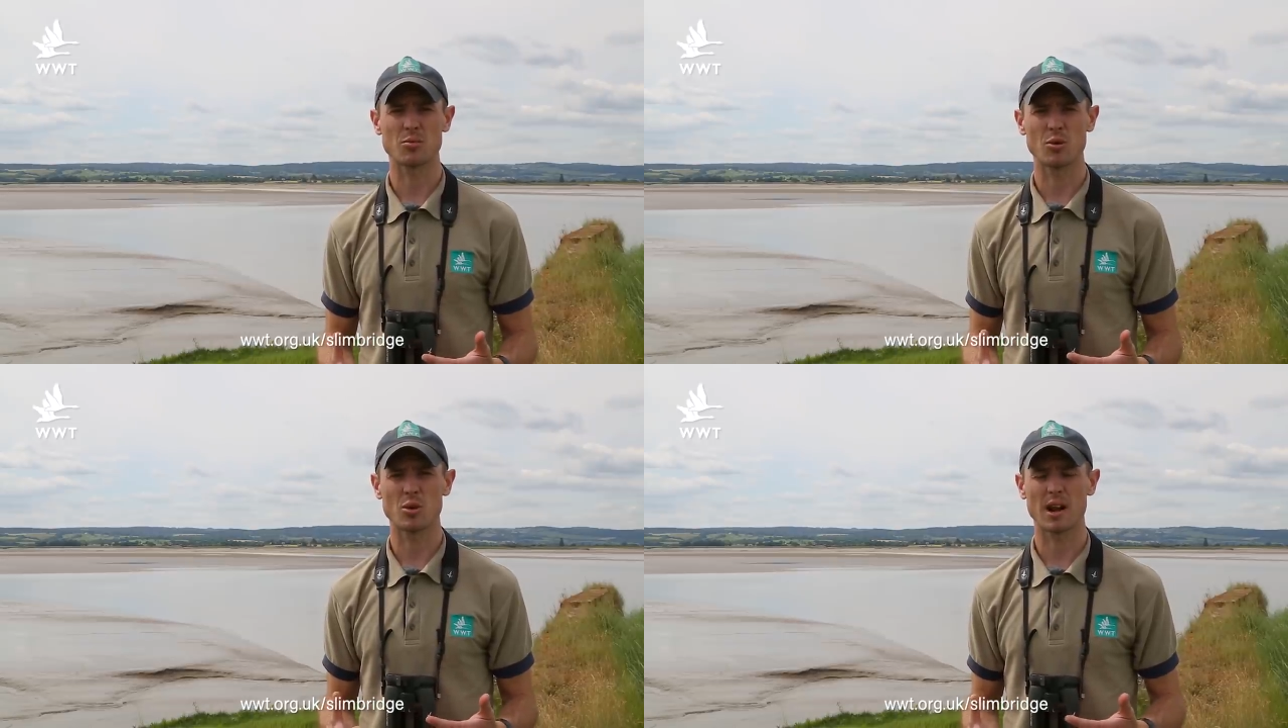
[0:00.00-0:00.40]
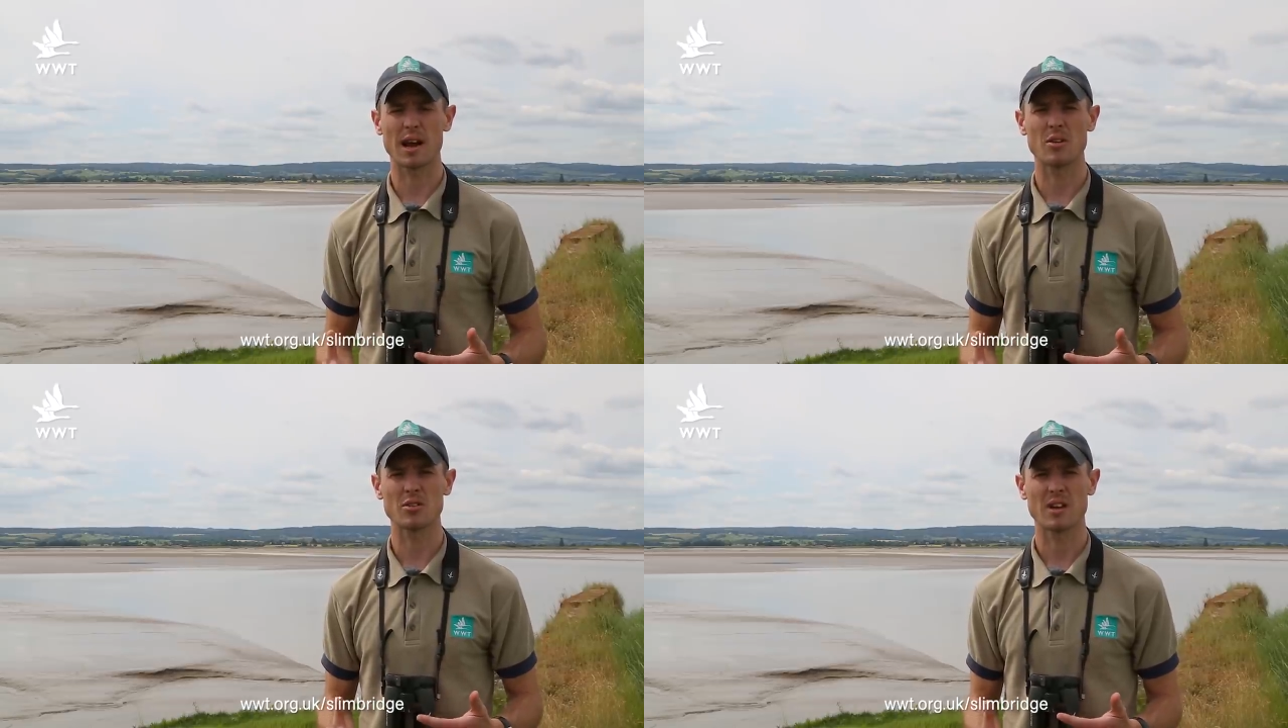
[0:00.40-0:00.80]
more
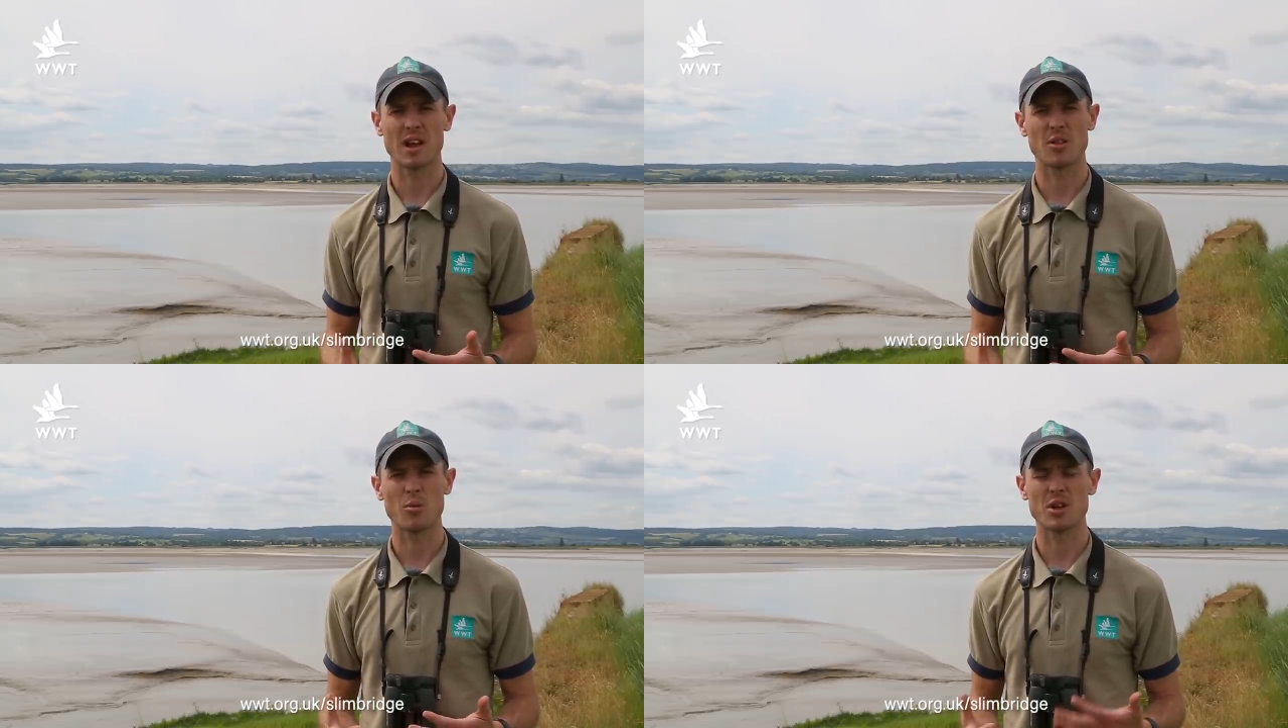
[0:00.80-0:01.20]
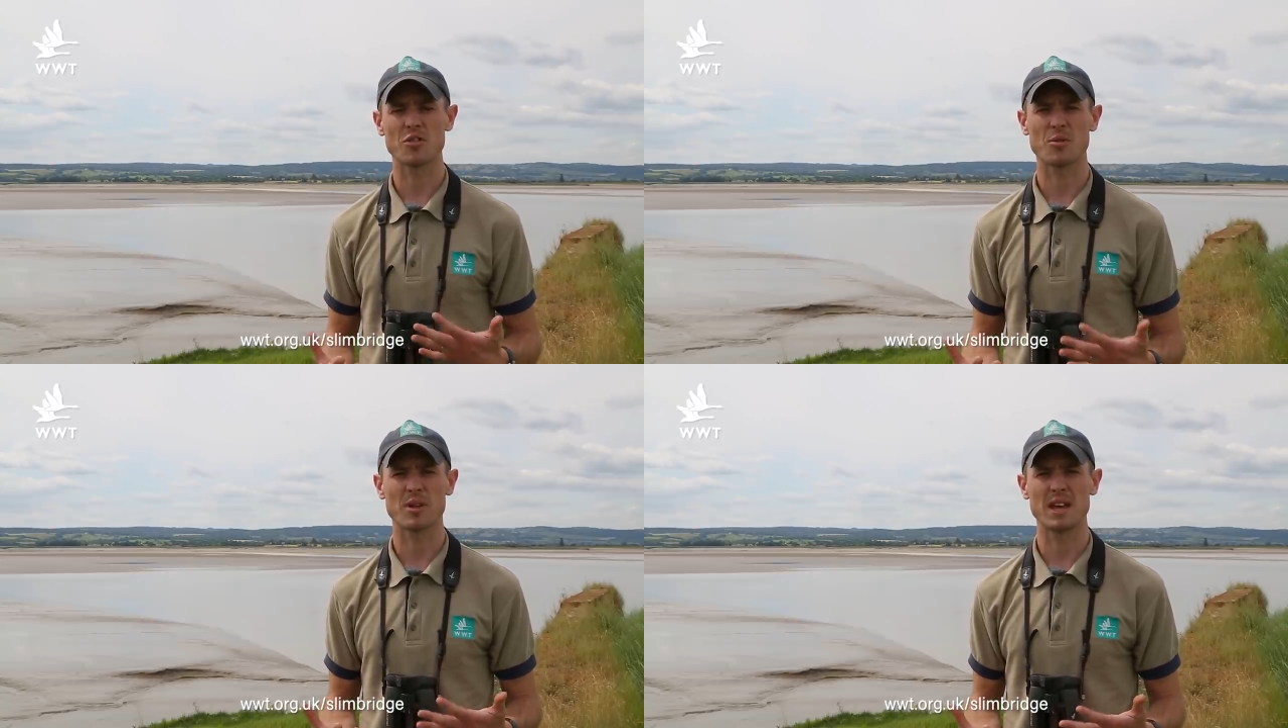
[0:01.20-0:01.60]
cloud and the wind
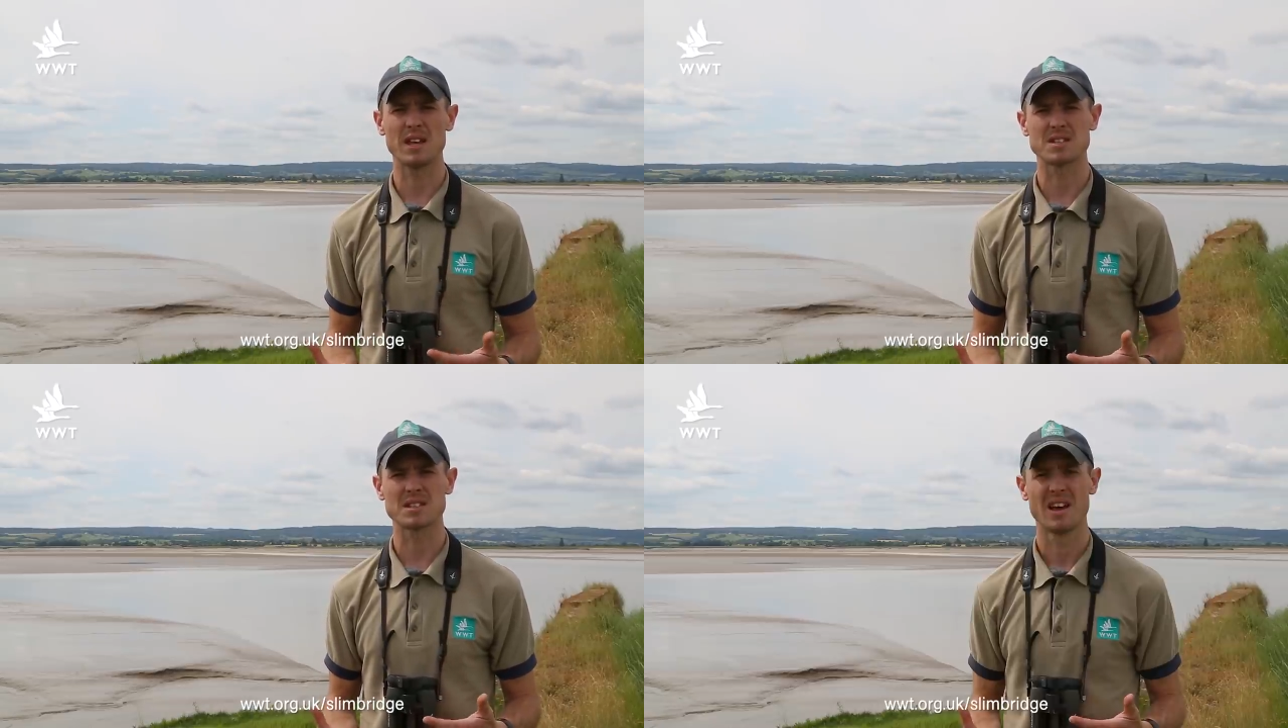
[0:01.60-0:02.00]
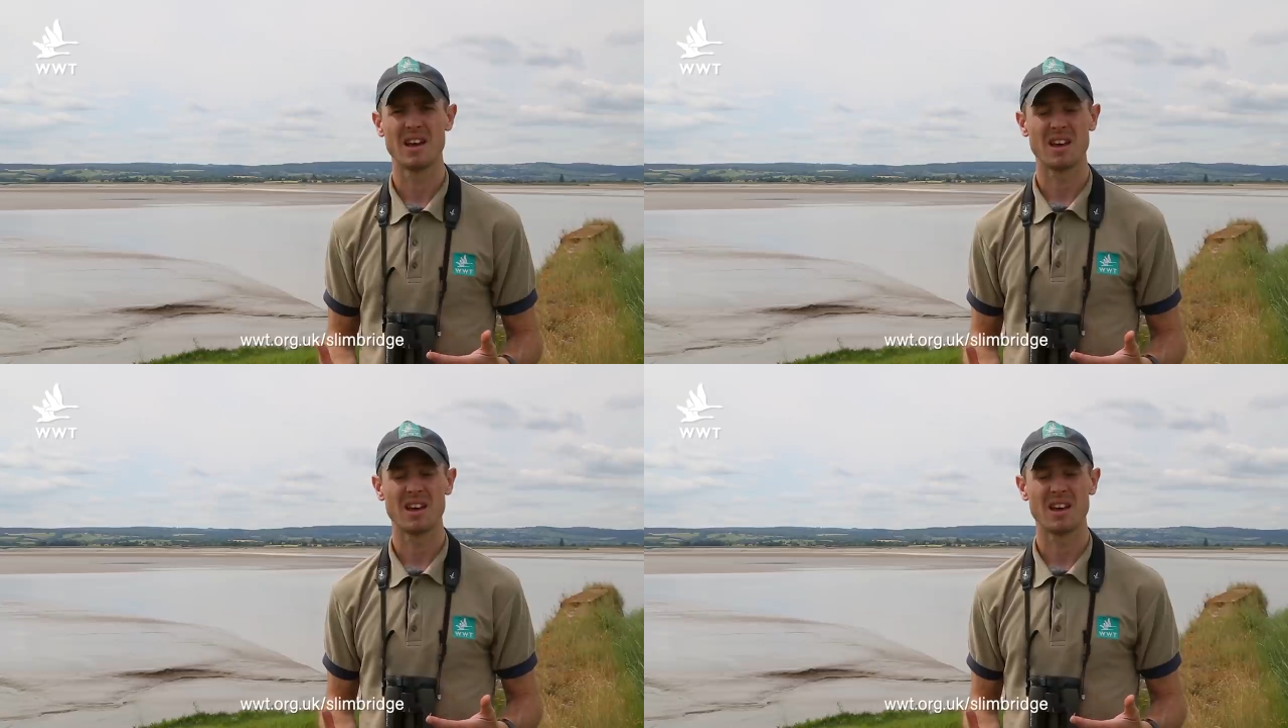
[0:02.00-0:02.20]
from the east,